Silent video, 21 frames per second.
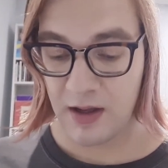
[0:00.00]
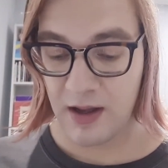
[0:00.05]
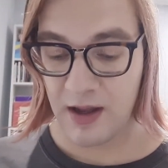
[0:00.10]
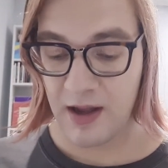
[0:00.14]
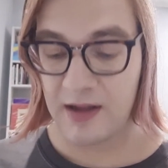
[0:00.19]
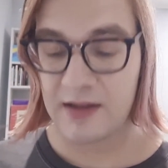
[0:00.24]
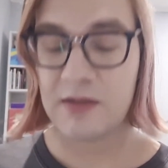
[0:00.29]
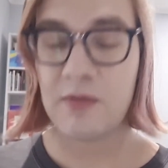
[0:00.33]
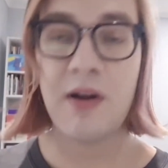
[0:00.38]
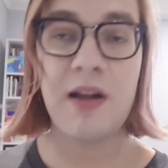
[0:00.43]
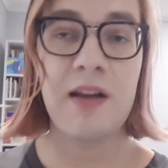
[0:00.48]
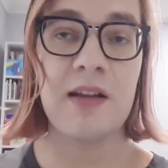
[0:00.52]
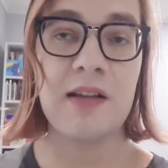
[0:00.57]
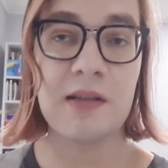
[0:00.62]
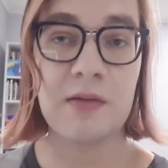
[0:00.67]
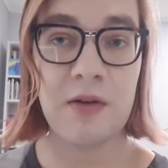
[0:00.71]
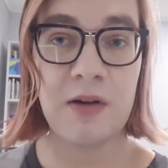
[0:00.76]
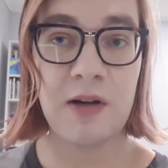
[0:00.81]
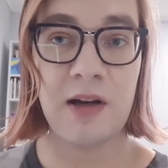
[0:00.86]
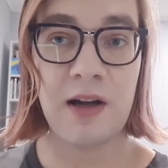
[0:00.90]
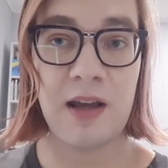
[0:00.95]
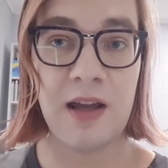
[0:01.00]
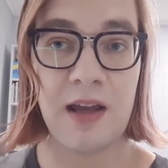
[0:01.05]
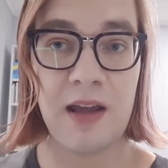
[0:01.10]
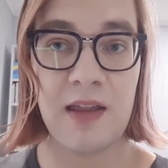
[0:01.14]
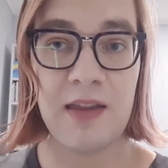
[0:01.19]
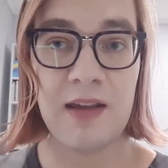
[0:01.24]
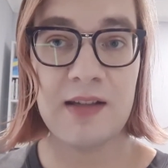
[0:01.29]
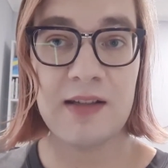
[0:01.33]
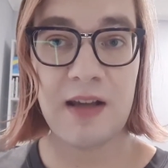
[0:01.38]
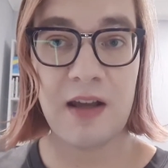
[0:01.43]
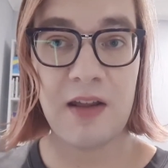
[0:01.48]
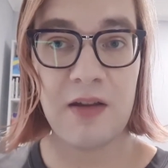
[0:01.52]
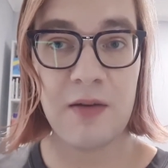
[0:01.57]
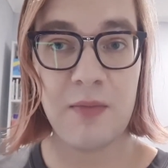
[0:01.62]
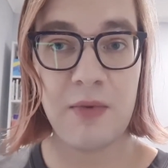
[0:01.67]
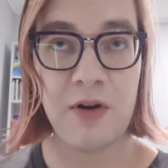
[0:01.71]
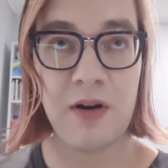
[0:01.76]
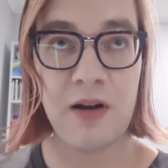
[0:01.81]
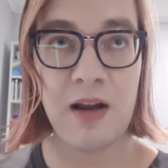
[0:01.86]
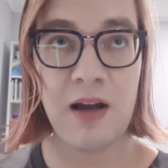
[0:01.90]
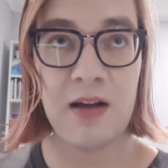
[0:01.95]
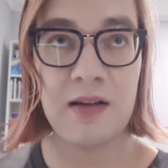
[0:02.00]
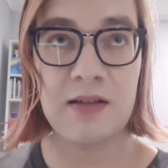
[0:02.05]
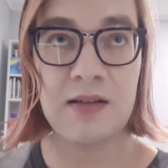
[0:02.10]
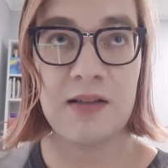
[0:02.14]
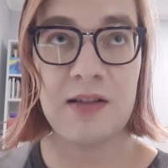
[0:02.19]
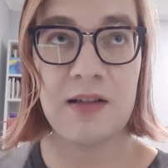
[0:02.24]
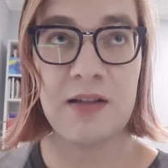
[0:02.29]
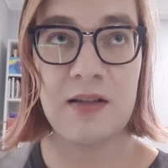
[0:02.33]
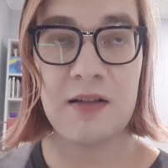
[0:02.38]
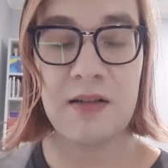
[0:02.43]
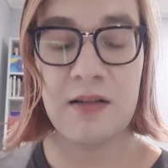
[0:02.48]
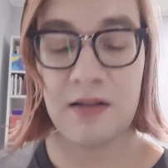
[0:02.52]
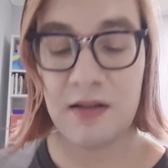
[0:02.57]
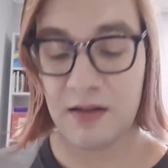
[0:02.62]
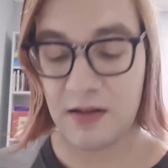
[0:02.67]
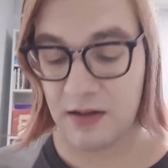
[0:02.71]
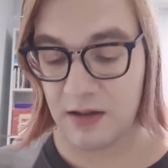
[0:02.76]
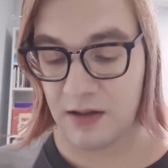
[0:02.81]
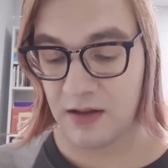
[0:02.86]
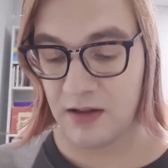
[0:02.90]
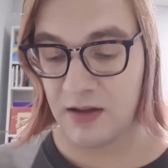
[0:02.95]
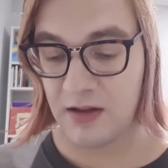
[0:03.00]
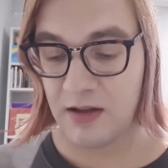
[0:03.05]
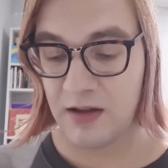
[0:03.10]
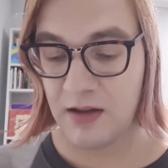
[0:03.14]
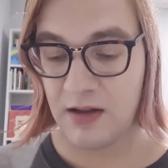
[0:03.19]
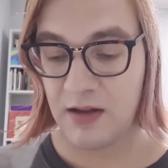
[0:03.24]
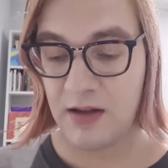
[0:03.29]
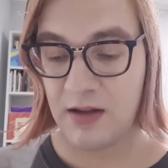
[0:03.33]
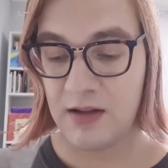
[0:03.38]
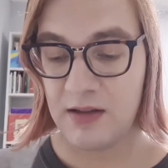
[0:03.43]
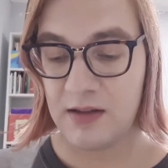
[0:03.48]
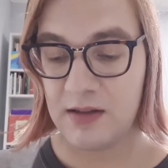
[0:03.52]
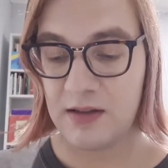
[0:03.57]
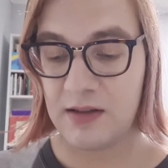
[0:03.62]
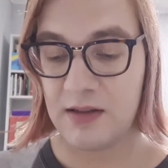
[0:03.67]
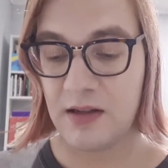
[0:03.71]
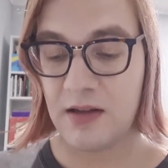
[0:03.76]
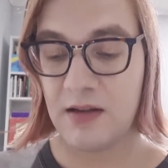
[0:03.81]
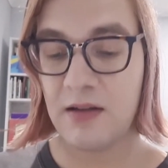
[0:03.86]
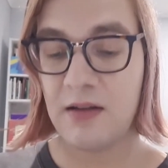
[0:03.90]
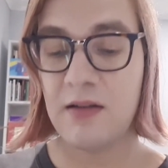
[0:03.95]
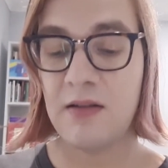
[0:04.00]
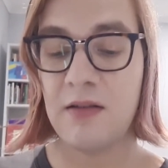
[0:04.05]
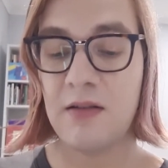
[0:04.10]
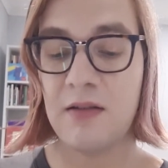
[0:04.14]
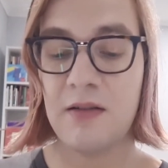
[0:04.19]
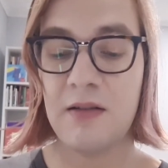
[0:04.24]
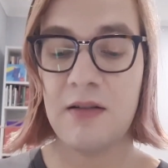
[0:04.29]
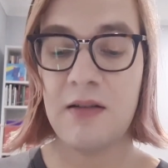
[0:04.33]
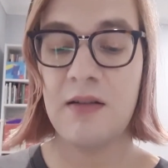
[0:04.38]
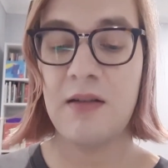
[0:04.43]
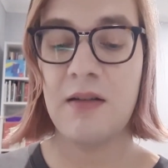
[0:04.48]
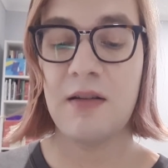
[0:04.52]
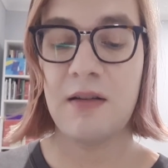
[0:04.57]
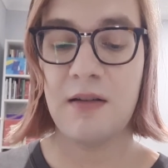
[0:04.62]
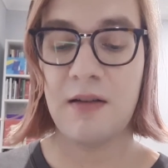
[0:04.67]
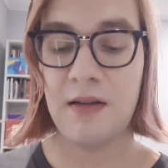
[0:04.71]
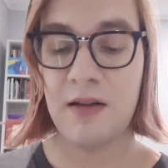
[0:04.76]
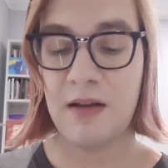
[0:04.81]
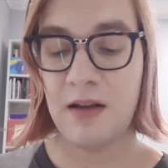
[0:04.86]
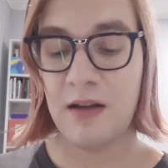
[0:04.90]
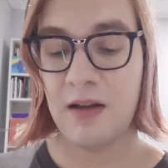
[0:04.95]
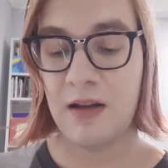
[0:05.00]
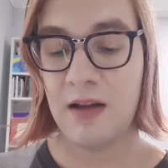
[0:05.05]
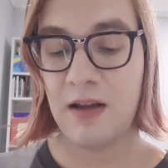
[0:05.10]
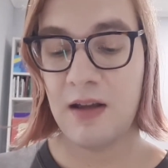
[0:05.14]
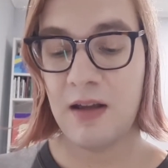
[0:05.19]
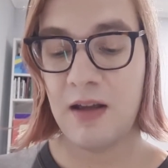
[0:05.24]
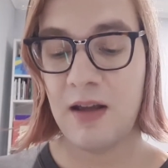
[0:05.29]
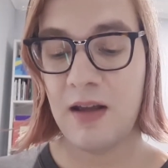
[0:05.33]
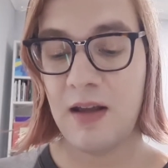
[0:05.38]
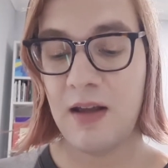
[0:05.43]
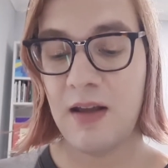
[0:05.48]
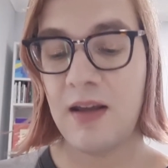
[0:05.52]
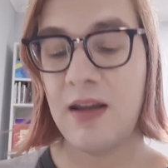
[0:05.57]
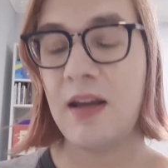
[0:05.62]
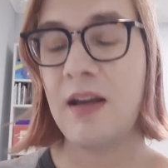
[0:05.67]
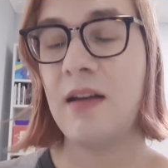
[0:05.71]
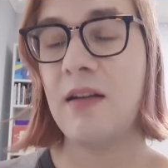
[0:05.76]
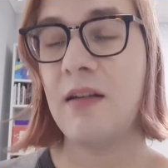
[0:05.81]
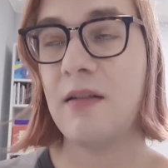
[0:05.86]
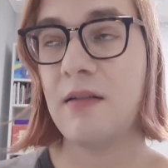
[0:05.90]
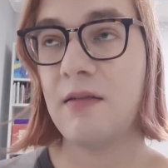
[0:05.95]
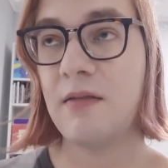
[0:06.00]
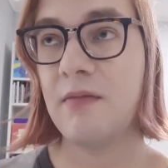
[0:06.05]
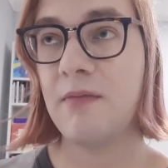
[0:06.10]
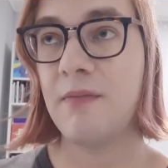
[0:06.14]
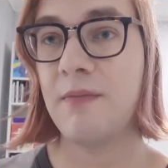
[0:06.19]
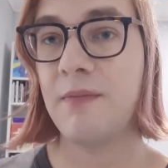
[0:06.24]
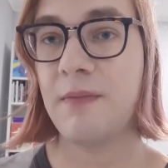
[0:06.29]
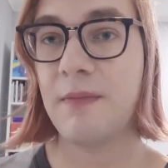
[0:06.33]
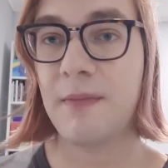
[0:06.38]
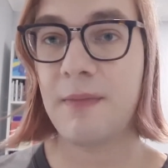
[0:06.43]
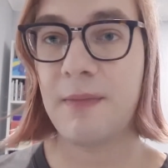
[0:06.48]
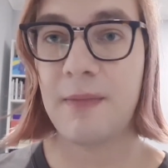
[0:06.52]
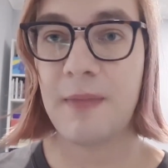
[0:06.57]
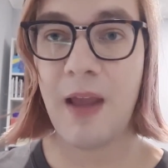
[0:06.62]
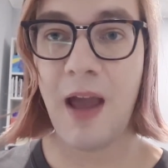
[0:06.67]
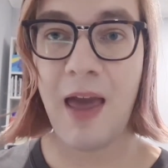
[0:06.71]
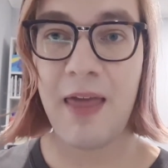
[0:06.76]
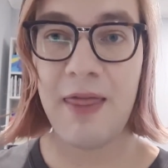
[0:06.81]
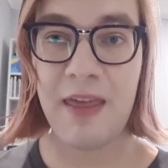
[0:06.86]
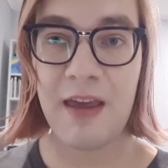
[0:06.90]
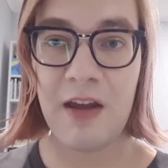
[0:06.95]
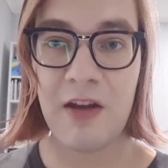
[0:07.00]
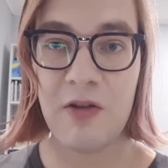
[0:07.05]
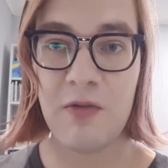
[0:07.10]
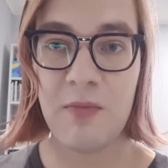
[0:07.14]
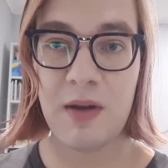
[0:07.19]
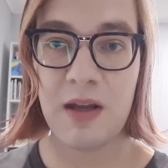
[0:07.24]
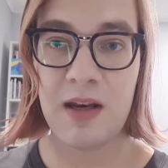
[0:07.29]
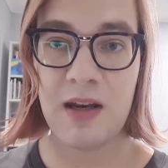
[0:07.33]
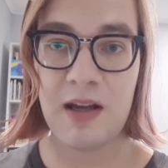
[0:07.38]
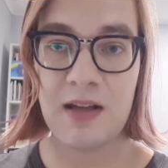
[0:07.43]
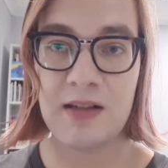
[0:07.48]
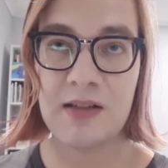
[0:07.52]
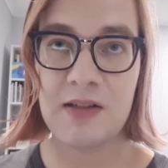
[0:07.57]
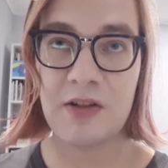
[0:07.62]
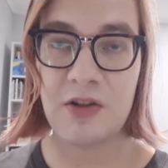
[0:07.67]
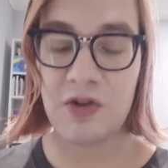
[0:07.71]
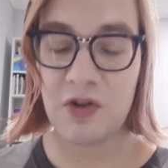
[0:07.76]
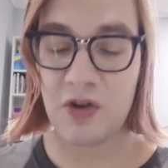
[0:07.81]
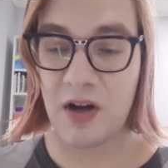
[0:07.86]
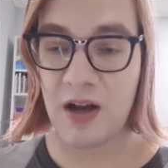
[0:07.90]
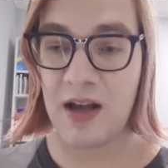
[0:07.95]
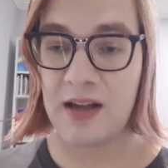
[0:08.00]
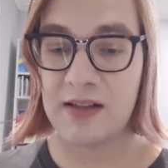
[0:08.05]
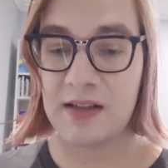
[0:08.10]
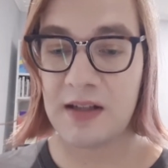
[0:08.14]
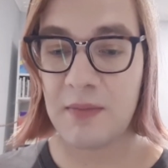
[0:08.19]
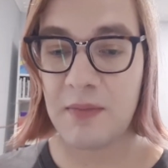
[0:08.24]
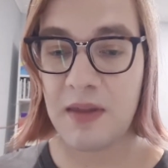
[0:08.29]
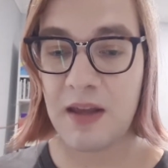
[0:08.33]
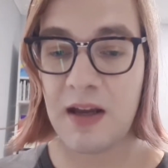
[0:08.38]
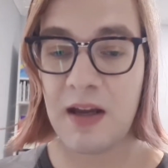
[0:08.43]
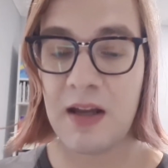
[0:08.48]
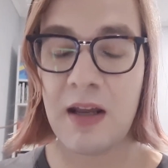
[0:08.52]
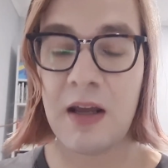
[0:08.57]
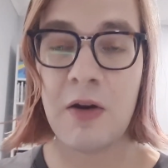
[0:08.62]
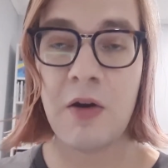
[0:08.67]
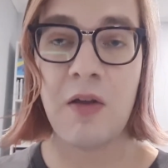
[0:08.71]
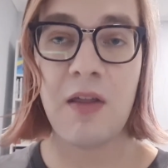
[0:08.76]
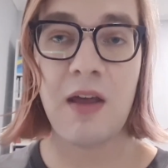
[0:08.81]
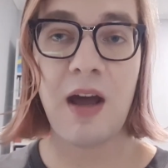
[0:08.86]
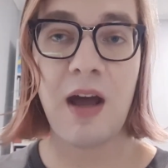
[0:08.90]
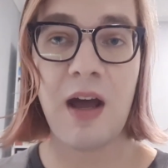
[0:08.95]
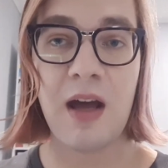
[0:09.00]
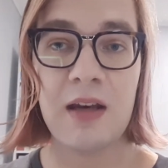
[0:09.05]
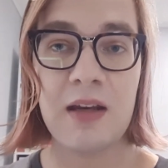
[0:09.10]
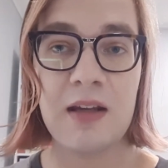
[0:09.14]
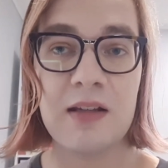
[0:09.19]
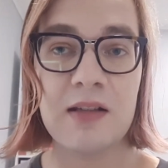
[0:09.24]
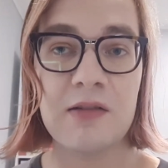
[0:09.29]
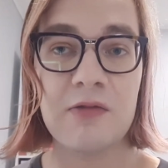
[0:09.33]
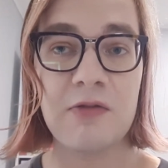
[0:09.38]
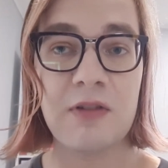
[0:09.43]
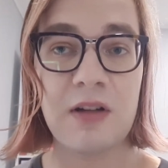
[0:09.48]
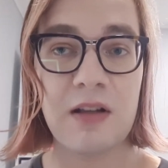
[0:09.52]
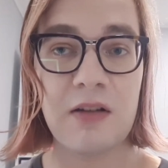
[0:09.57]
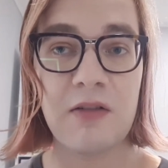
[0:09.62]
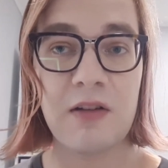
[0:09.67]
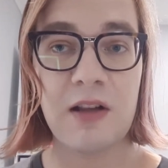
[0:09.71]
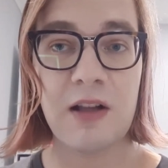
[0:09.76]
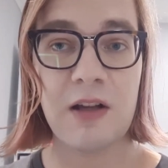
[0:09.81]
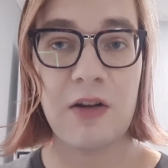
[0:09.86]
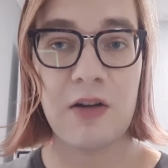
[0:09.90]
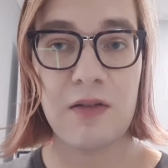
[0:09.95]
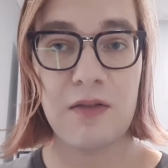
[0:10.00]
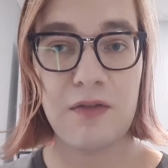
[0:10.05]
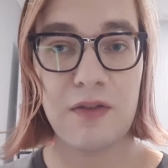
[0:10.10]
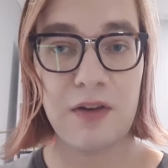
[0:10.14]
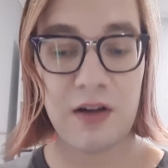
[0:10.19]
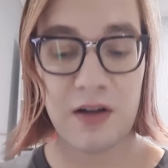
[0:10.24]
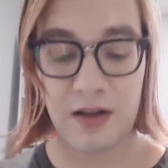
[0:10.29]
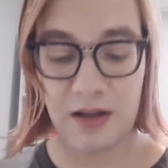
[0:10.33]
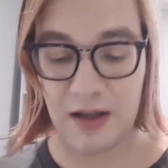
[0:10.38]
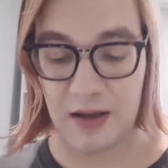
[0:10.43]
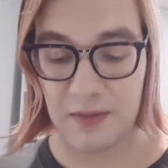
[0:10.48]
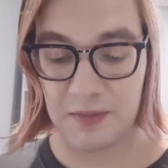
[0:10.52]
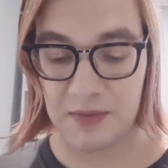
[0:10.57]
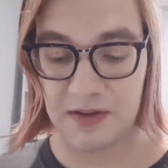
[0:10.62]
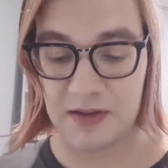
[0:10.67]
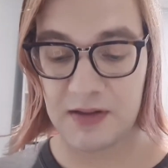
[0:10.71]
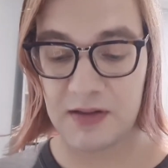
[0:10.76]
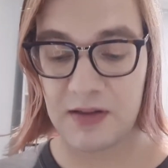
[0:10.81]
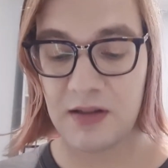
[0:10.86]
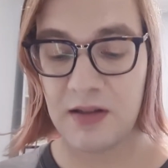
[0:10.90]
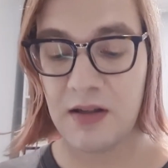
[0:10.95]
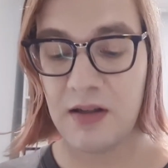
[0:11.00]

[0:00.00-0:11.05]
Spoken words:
as well as where I get these other products too. So yeah, I think it'll be nice to try something, and I know that honey is really, really good for your lips.